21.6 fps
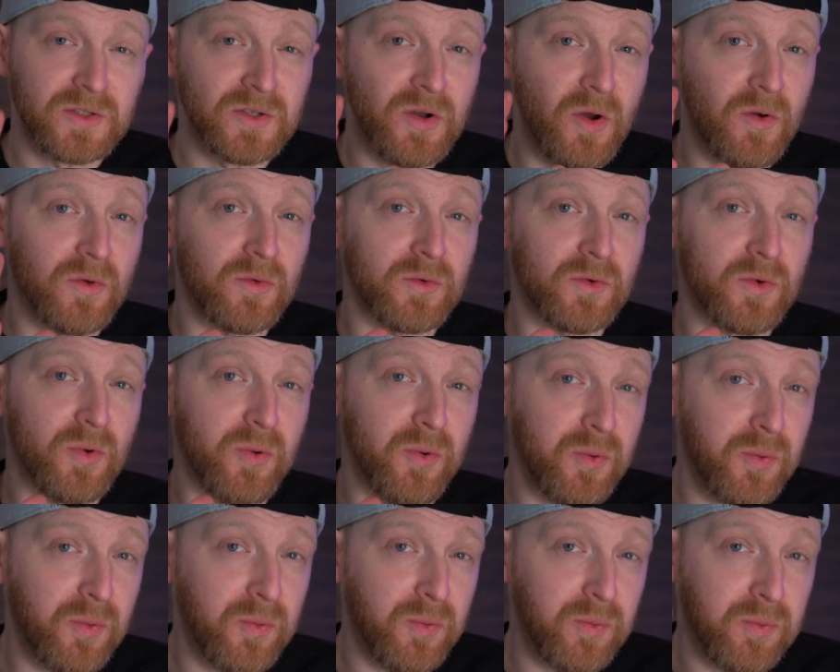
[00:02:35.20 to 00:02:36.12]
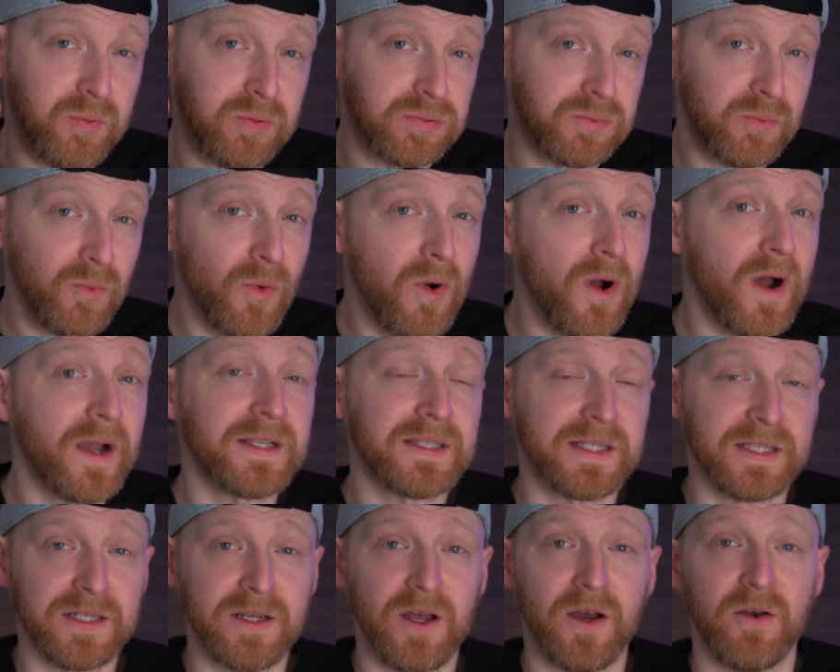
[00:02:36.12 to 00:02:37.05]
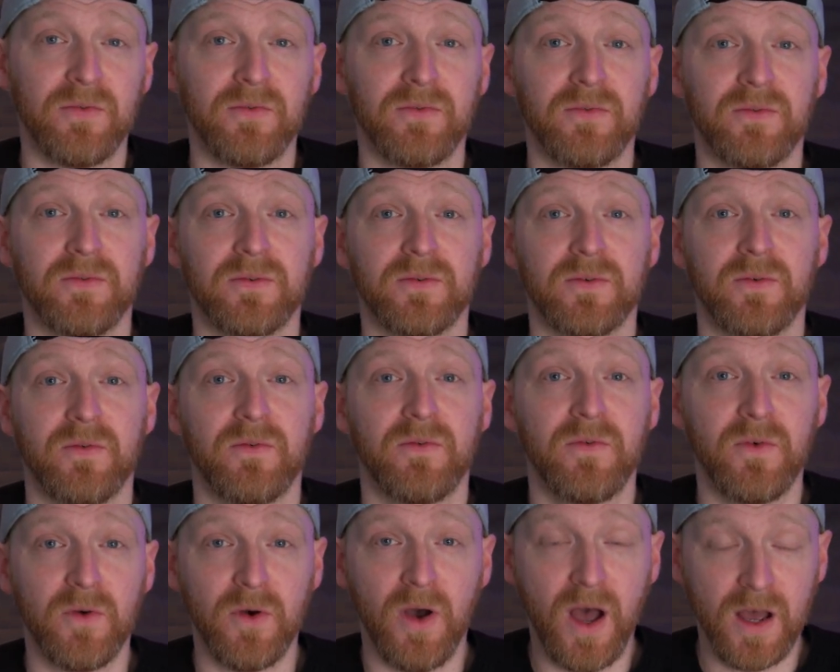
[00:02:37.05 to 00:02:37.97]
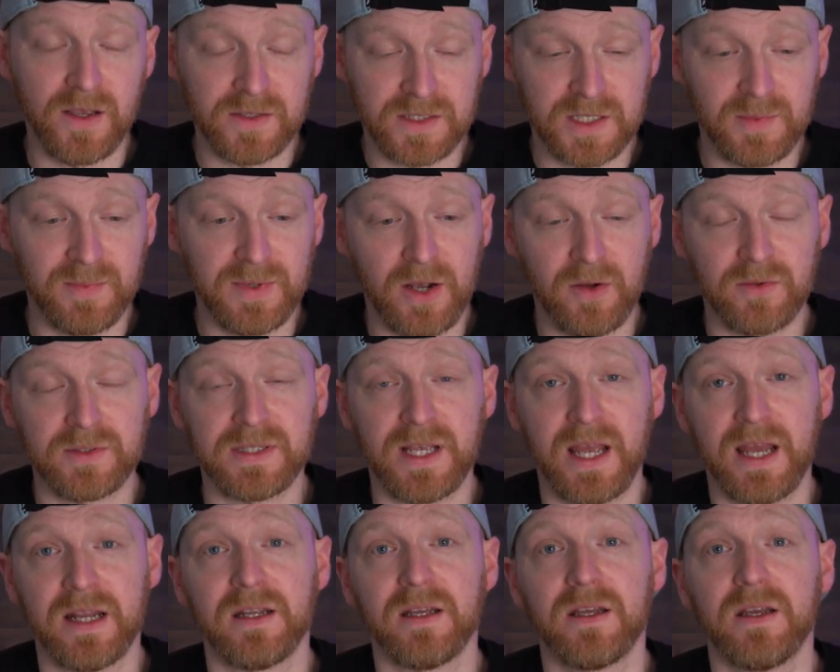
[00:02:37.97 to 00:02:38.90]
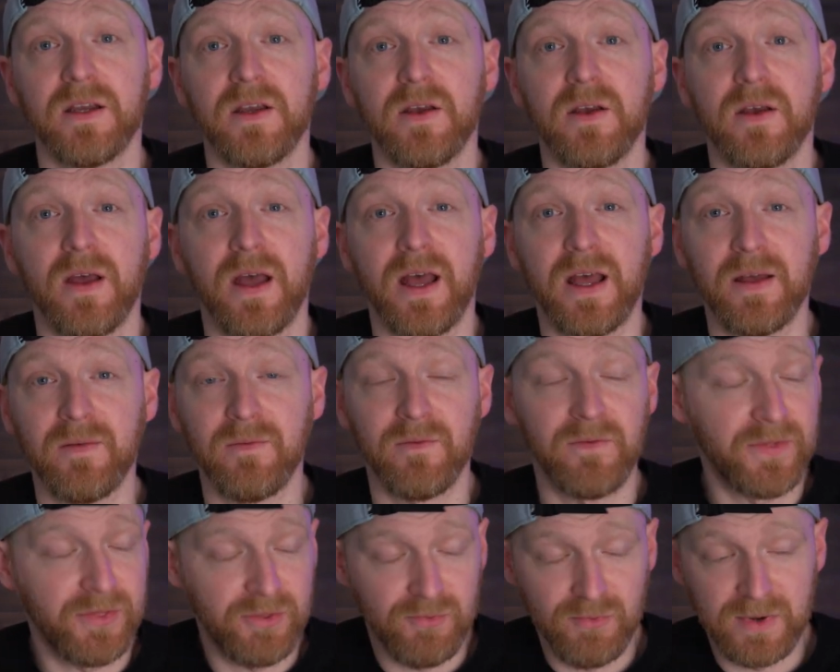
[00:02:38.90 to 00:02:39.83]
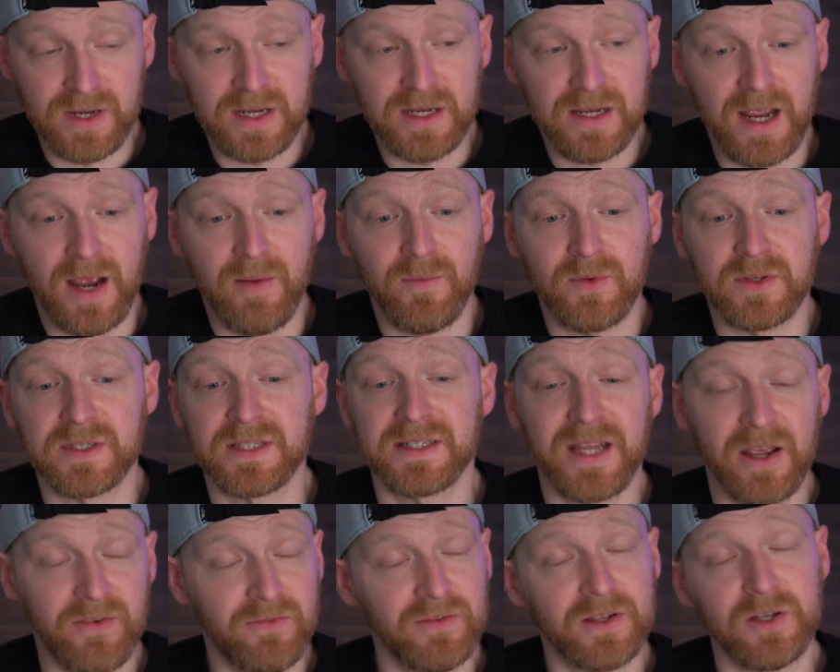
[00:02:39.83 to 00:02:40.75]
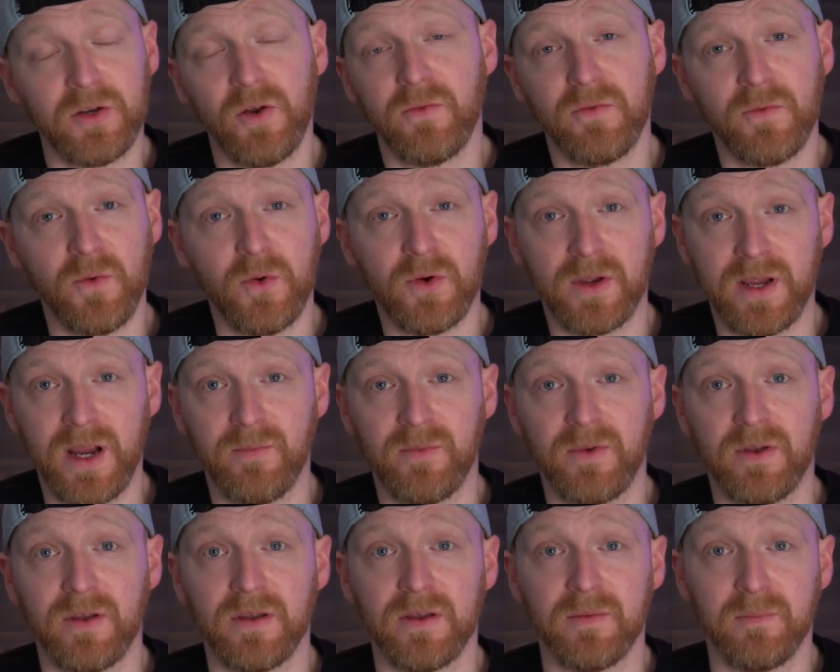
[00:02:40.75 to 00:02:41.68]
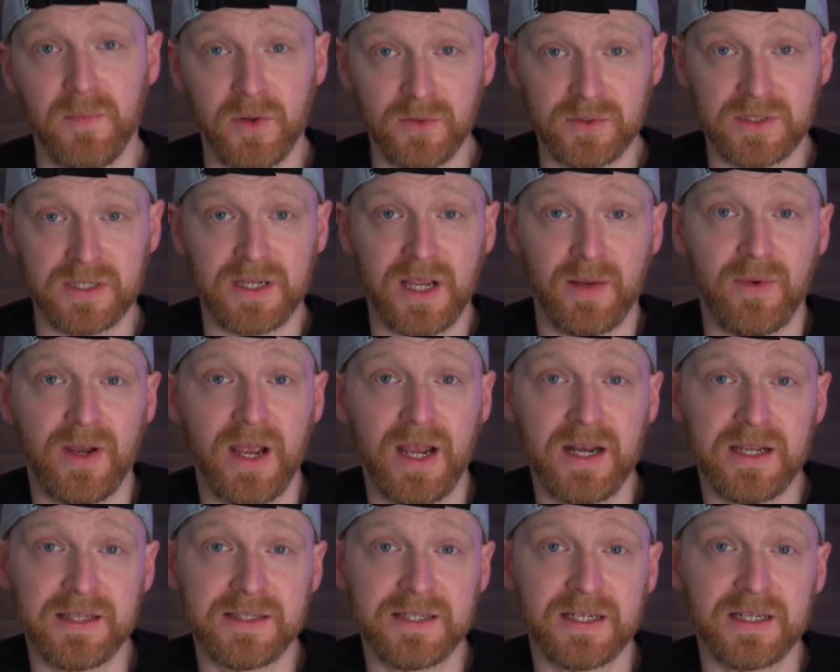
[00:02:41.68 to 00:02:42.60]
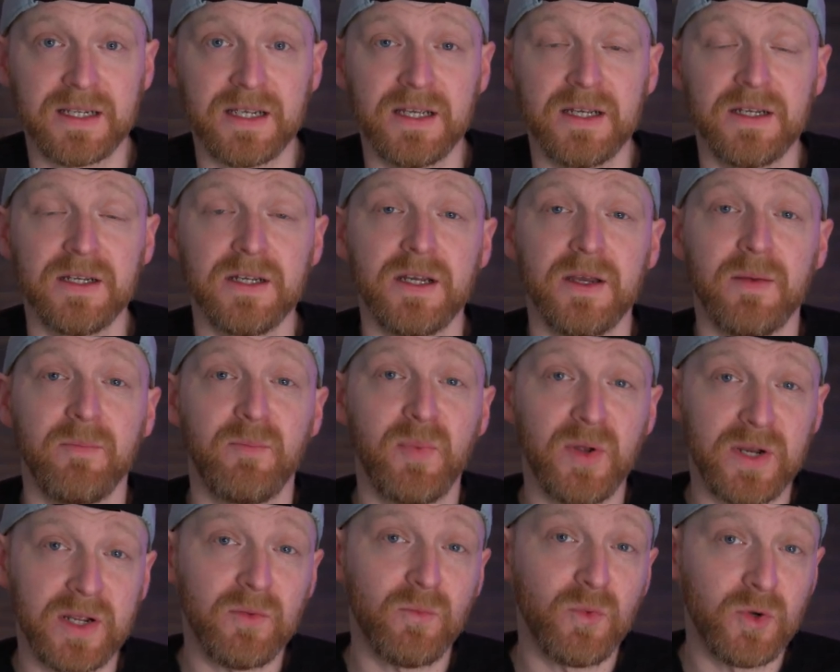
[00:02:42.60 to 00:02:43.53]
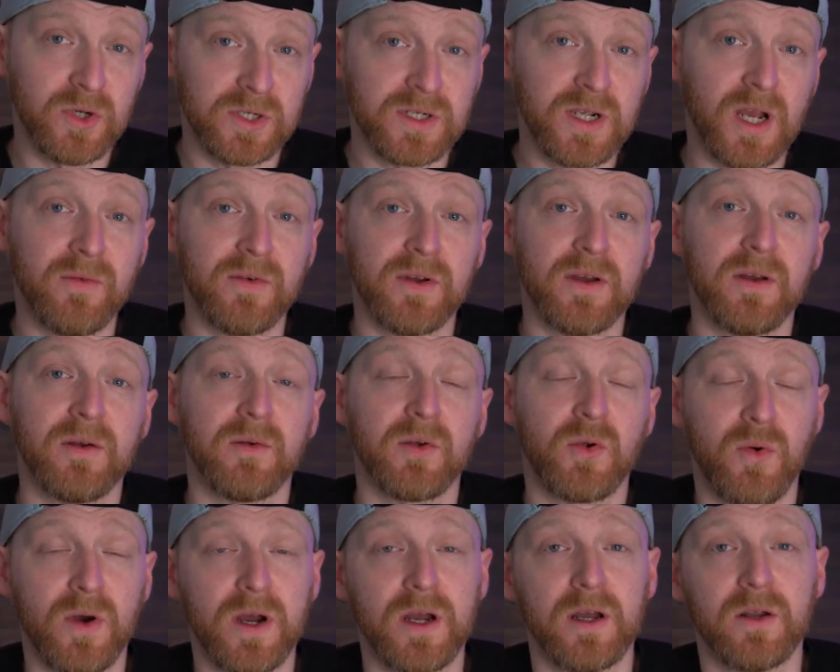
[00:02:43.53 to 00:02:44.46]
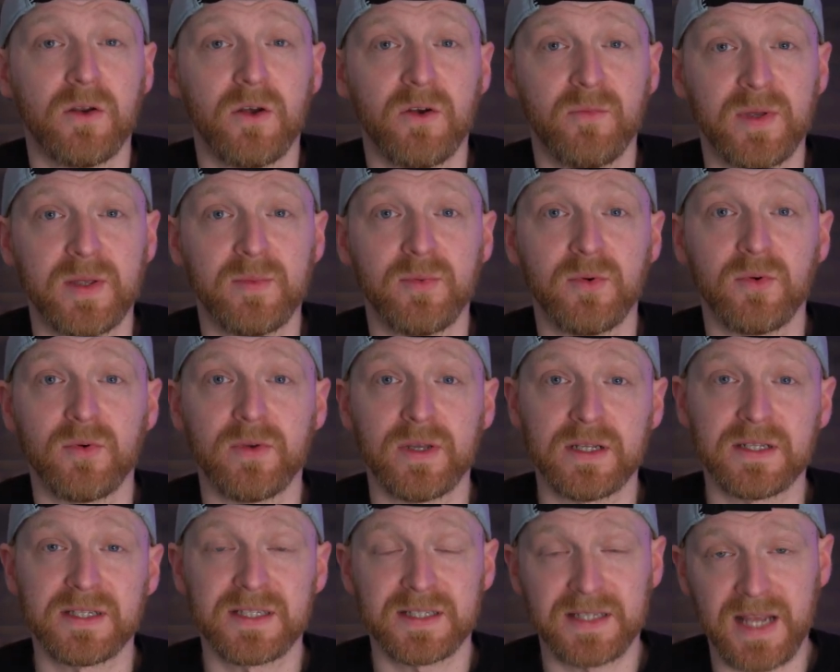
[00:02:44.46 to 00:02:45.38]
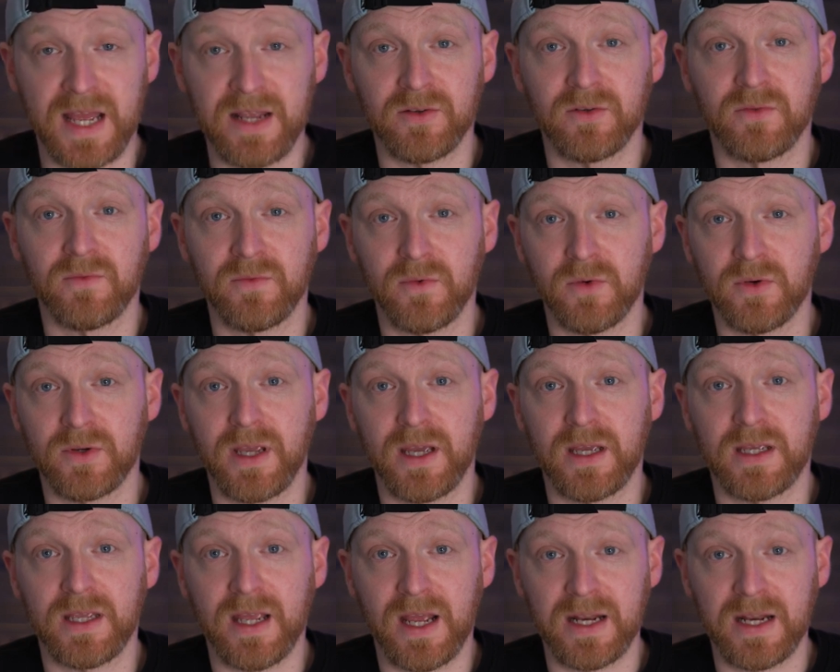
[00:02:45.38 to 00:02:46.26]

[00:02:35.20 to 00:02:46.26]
not quite enough for us to be able to edit at three cameras, definitely not four camera multi-camera editing, but it would cover quite a lot of people in standard 4K